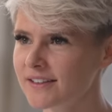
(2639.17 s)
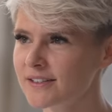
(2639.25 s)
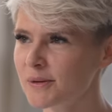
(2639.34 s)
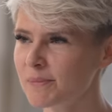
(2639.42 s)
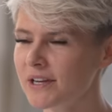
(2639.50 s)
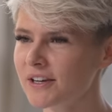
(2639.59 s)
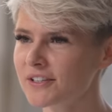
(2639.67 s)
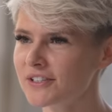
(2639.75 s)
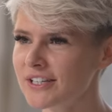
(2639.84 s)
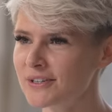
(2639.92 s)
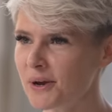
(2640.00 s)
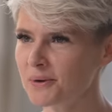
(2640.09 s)
So because
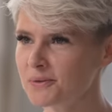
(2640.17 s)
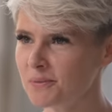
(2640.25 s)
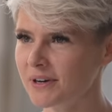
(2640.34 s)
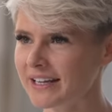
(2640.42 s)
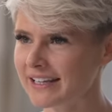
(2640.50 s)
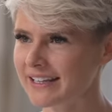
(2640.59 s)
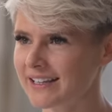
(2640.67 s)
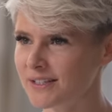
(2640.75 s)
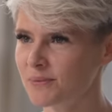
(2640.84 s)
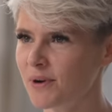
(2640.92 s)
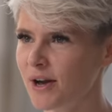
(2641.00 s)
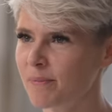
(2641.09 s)
she knows what it
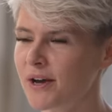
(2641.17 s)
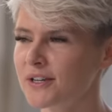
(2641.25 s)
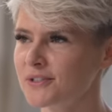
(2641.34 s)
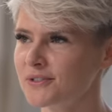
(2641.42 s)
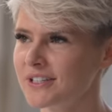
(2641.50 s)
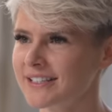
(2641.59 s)
is, what her personal